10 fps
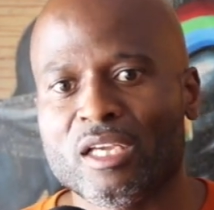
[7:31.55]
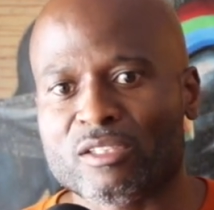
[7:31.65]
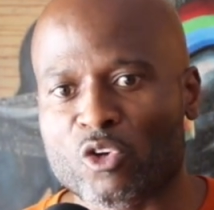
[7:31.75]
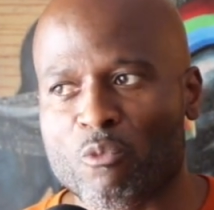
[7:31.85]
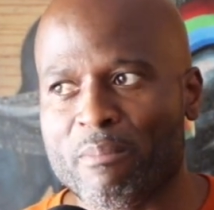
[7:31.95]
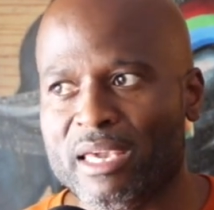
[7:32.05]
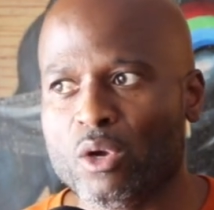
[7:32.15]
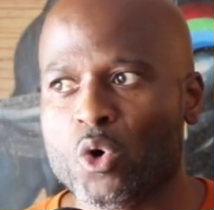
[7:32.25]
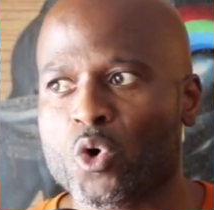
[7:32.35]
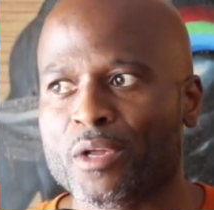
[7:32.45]
So me
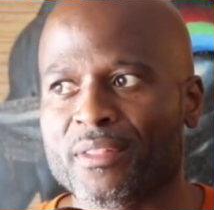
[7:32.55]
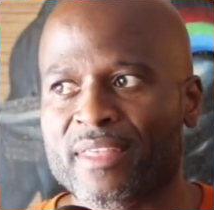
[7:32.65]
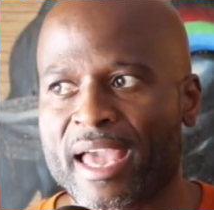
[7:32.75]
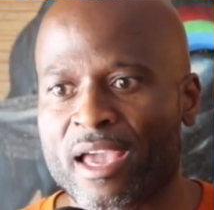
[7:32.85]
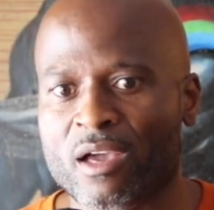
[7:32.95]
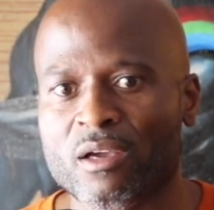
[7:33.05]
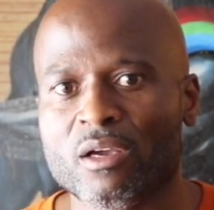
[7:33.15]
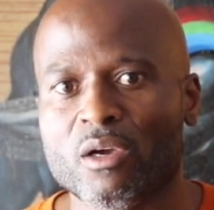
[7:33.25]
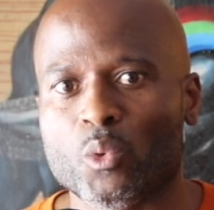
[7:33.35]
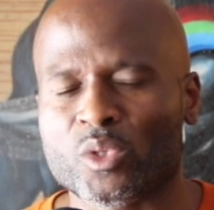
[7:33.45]
going there
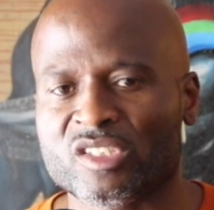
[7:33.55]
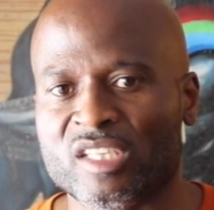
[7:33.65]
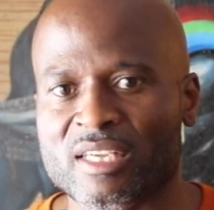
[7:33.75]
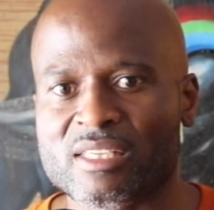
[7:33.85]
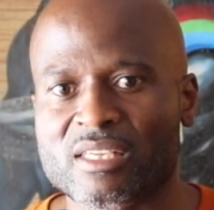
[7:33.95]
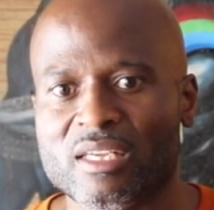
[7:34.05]
was just